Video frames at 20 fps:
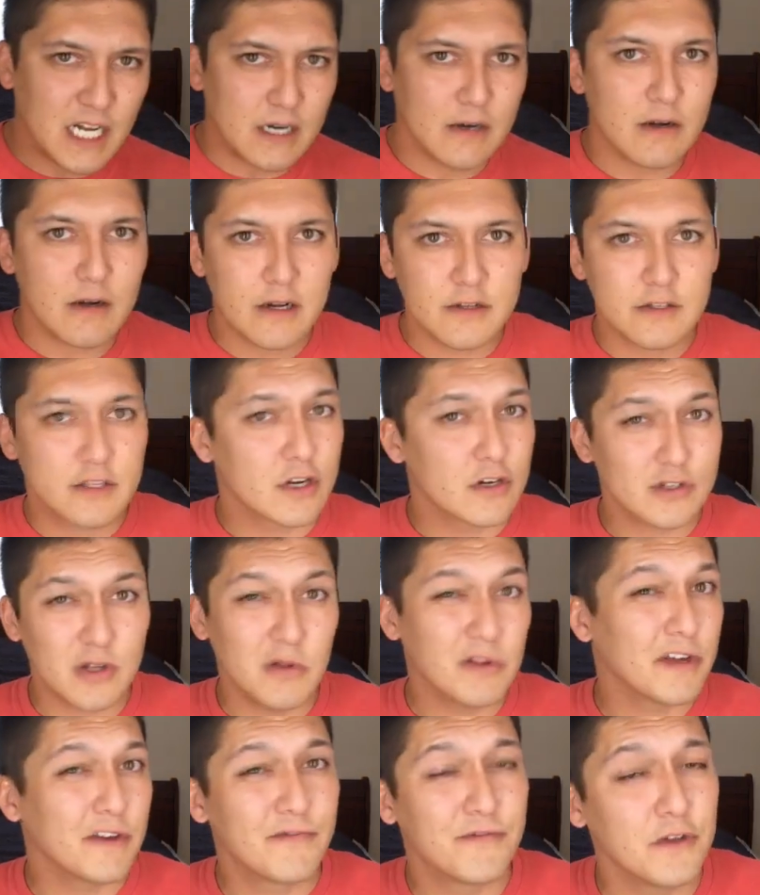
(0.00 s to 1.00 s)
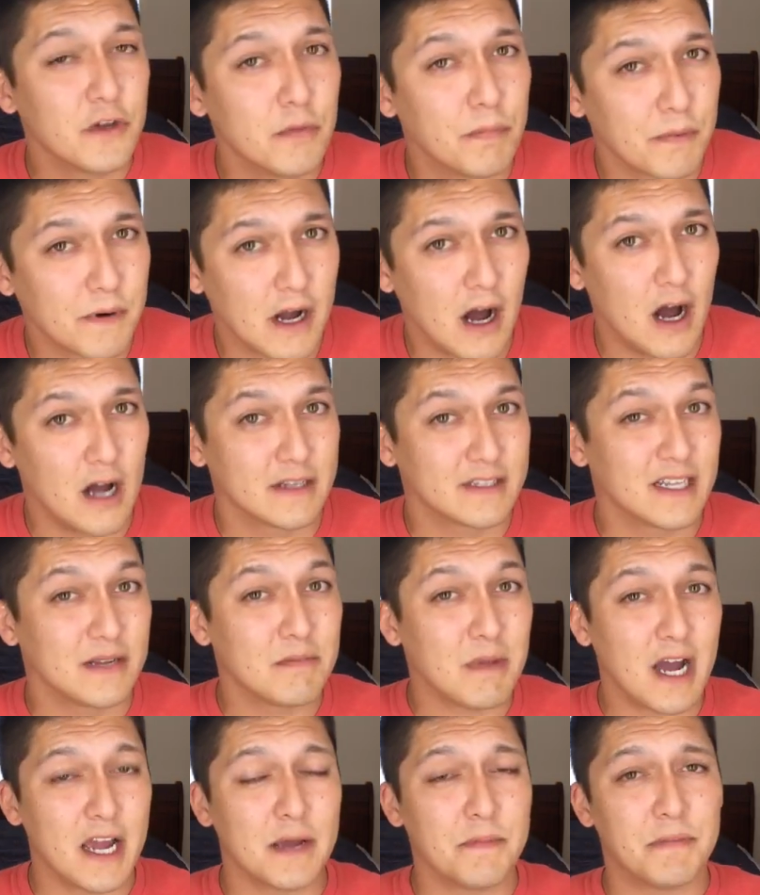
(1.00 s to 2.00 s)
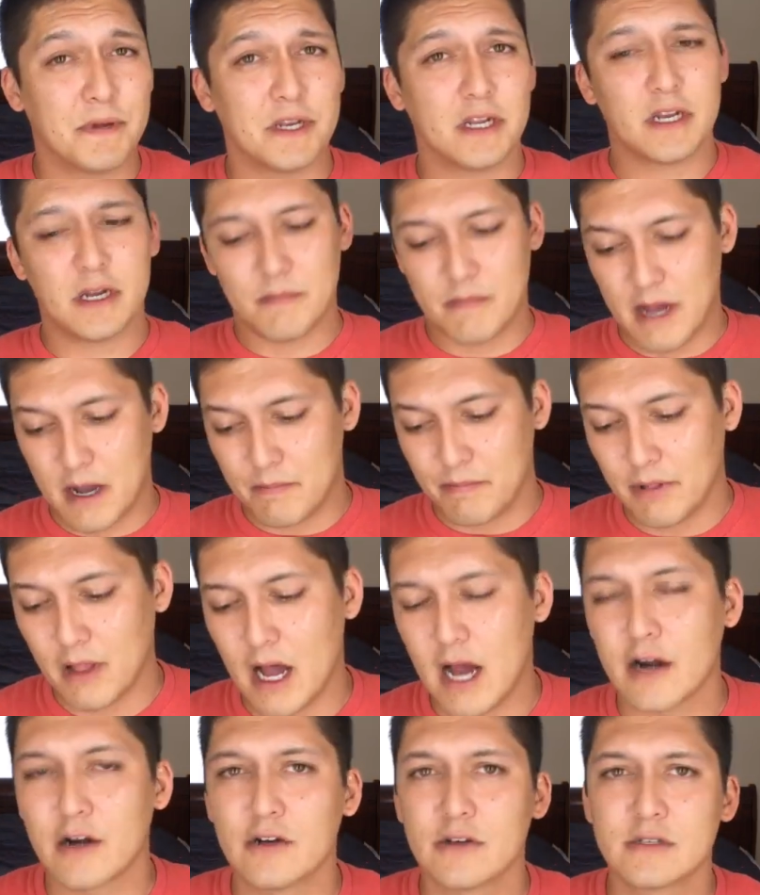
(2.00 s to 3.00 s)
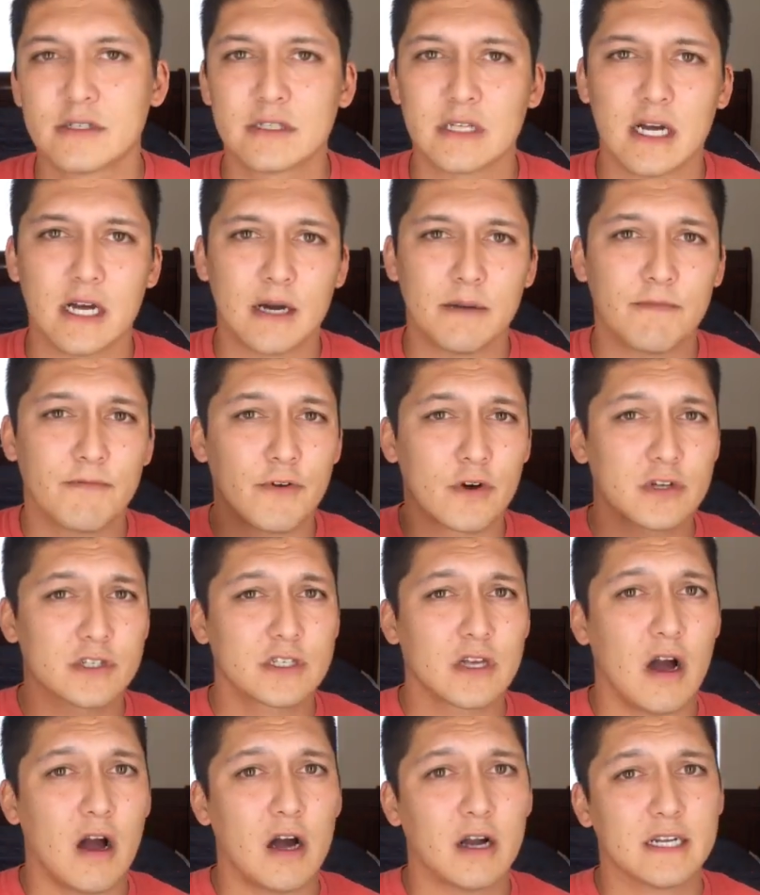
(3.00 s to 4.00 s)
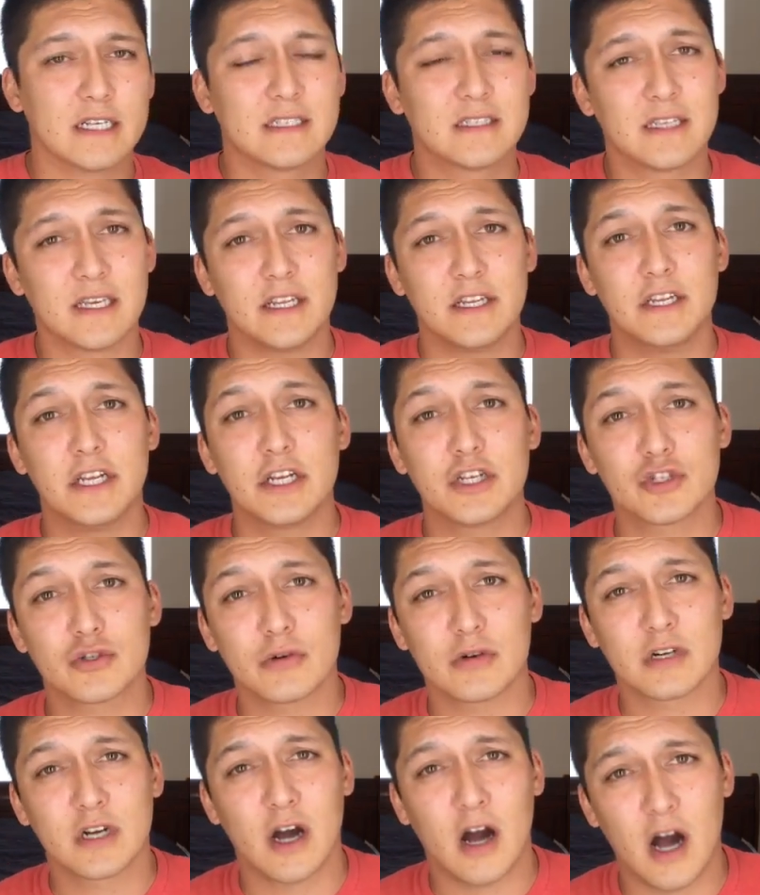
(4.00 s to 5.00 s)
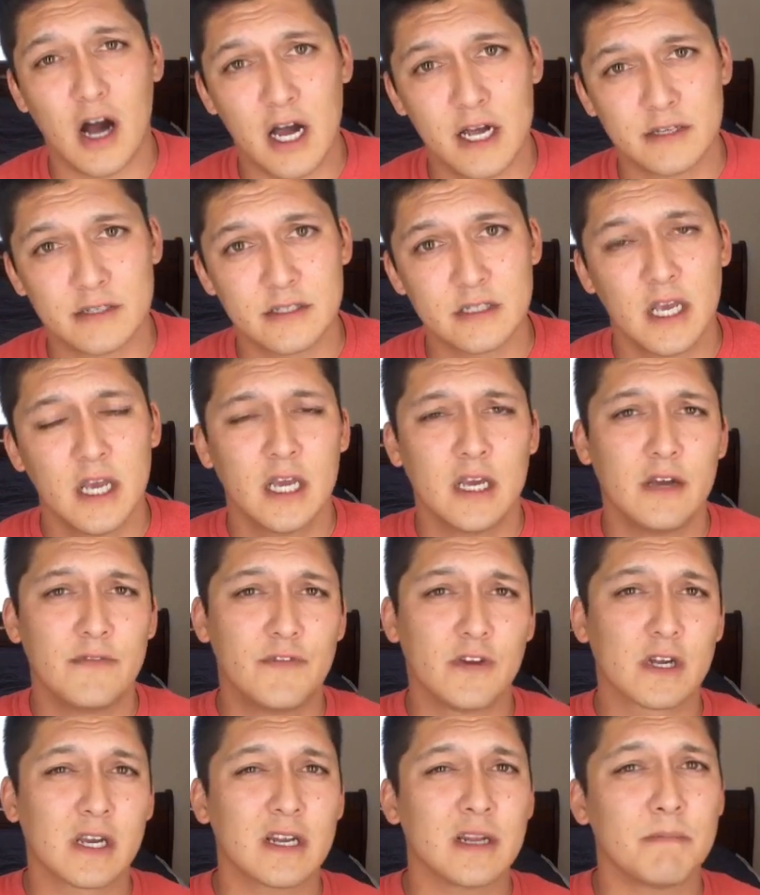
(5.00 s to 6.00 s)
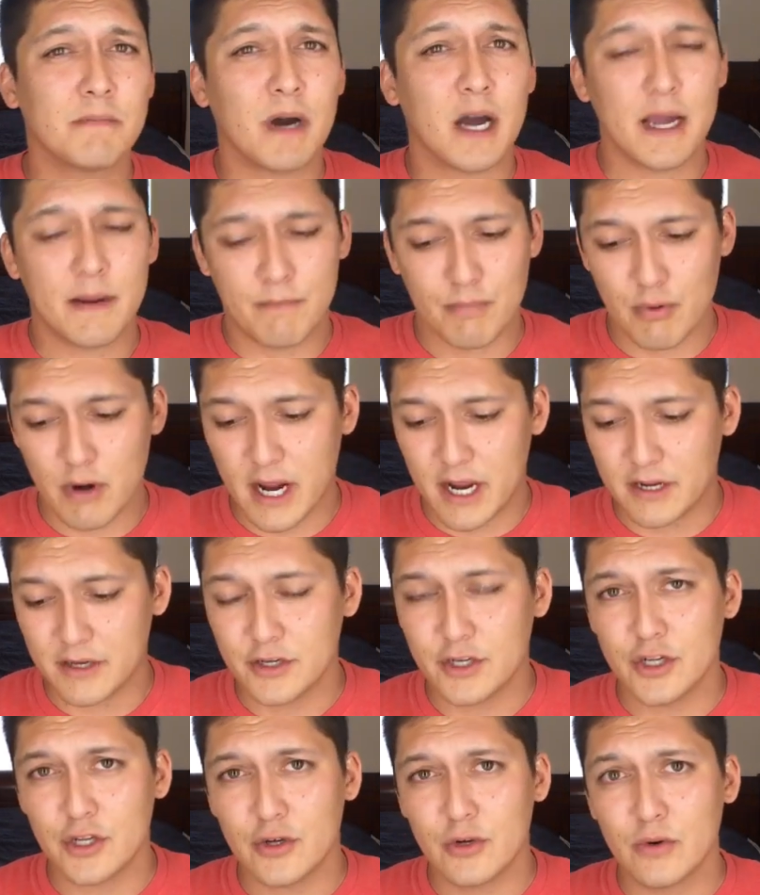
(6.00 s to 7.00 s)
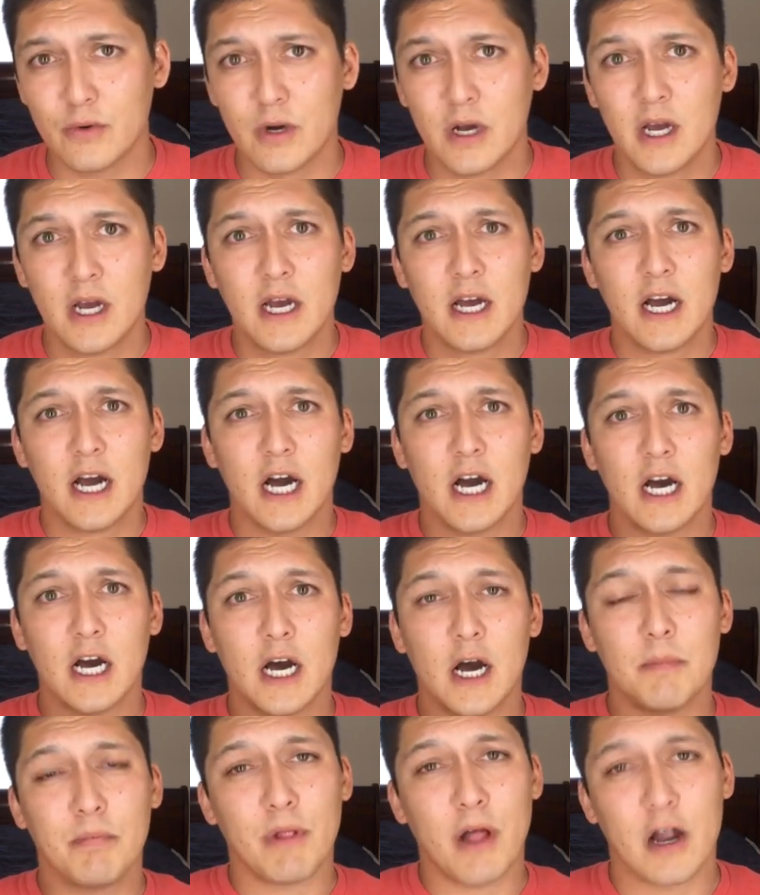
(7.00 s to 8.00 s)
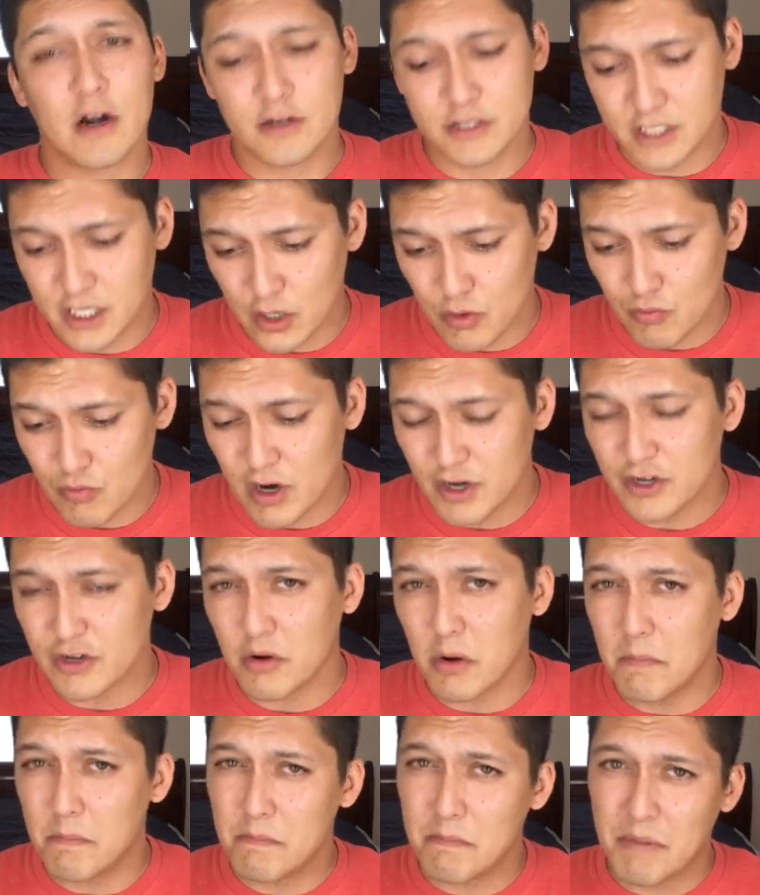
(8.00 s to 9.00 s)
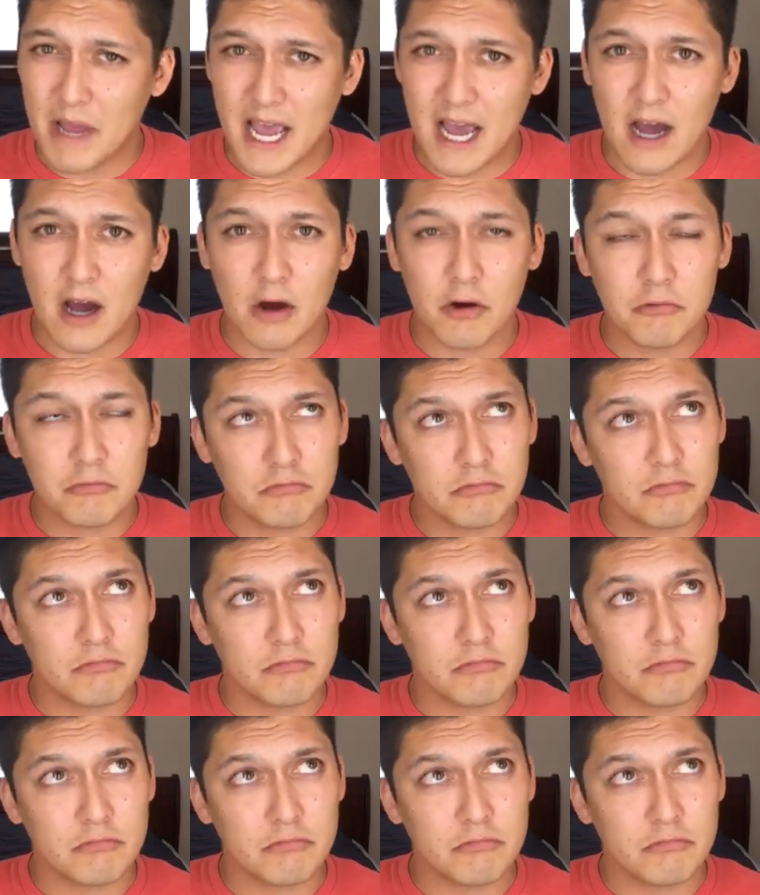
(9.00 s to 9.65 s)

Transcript: There's only a few cons, in my opinion, about plotters. First con is the initial cost. If you're going to buy brand new, a plotter is going to run you about